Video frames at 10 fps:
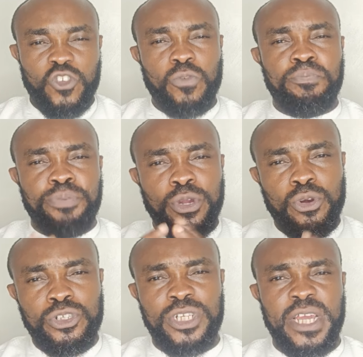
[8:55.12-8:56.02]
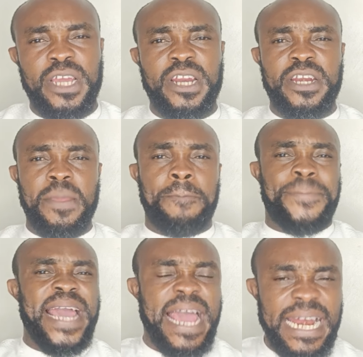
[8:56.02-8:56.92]
You build a
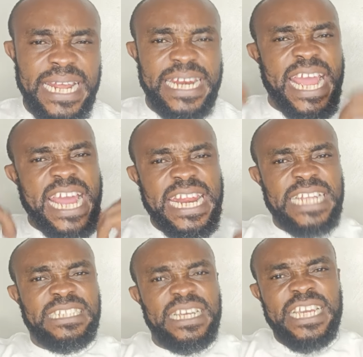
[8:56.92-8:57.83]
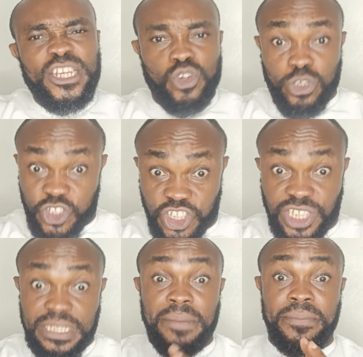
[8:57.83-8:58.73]
repelling energy in your
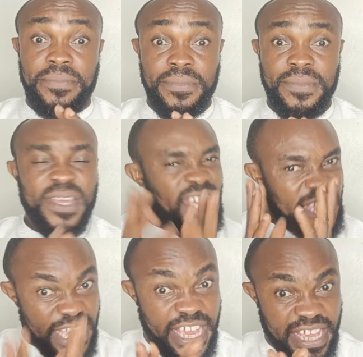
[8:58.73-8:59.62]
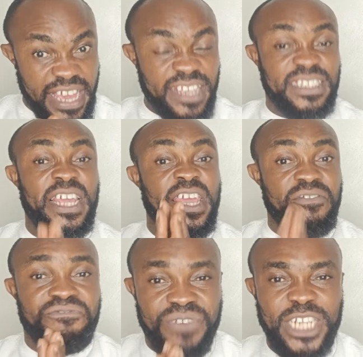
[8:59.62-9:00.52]
system against the
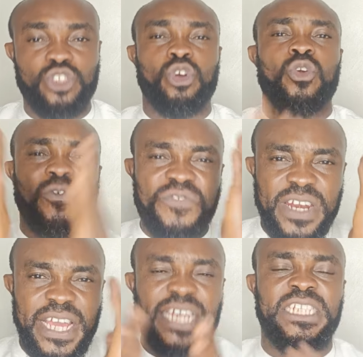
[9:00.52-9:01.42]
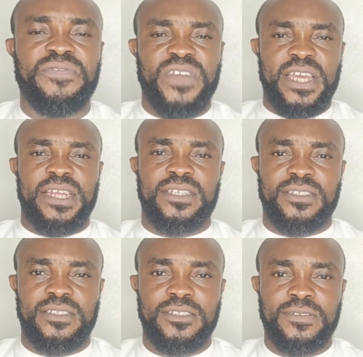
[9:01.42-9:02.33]
invasion of negative
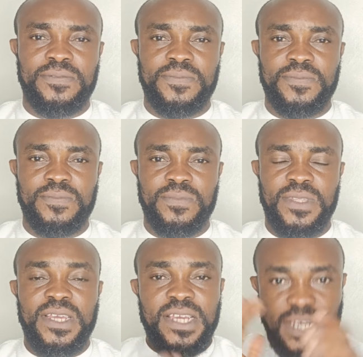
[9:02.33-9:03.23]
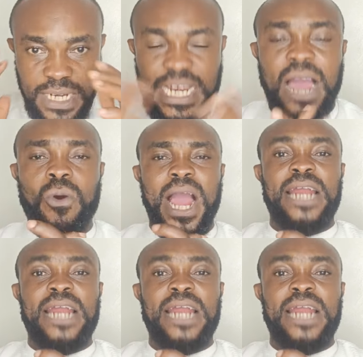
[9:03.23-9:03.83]
energies. Now,